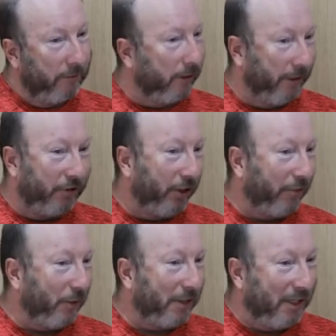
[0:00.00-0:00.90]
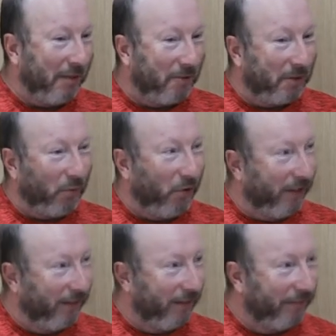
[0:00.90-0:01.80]
I guess you'd have to ask them as to
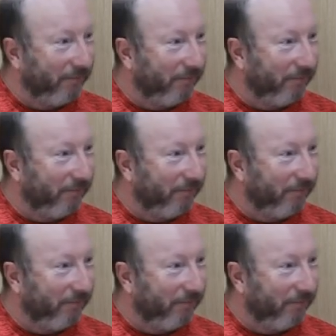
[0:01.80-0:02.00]
why they